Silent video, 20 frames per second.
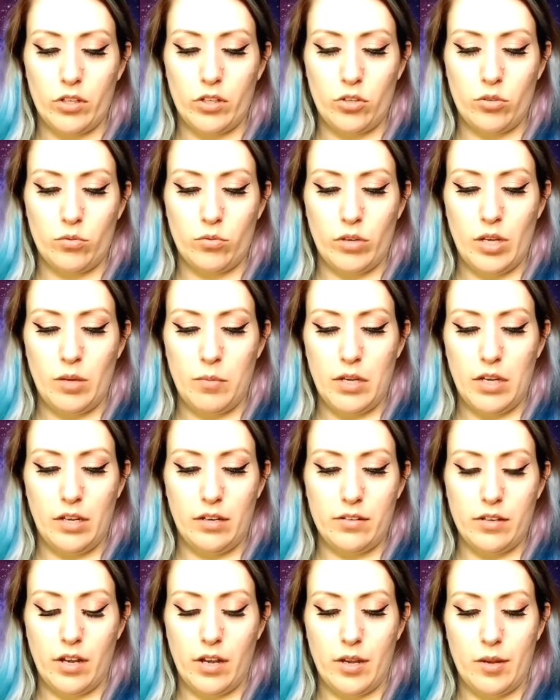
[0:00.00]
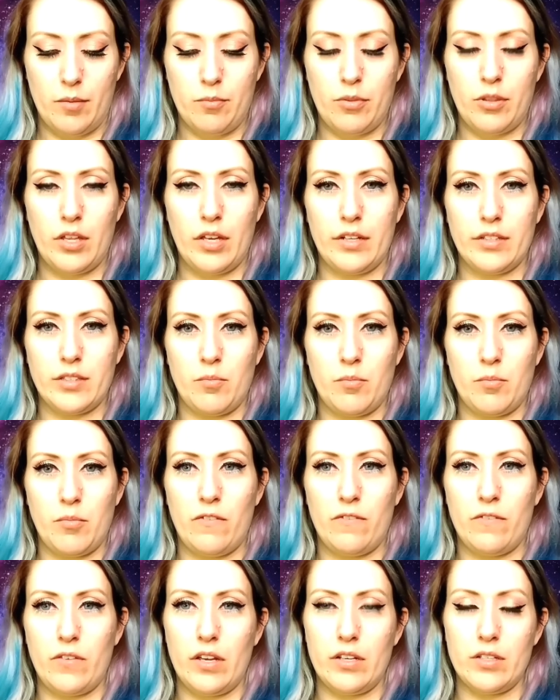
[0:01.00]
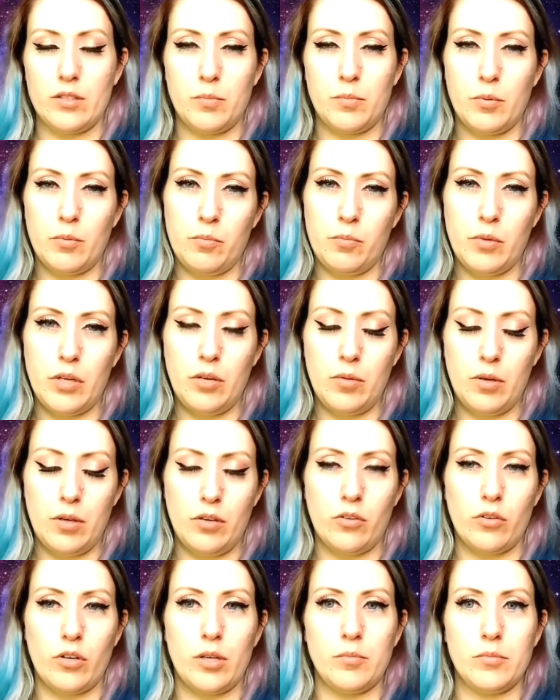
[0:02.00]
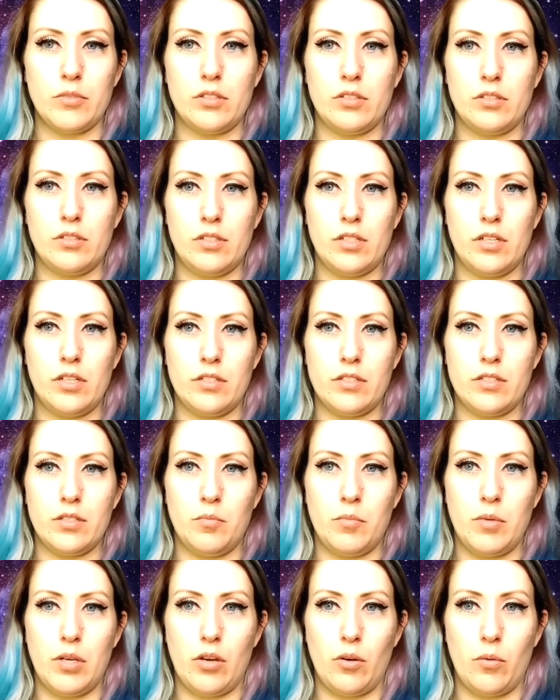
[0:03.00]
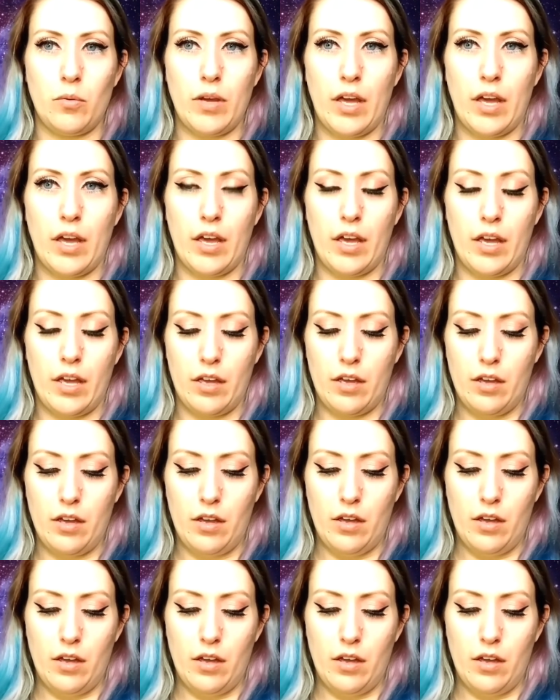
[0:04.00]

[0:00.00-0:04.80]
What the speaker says: creamy type things on my face, but BB creams tend to be okay.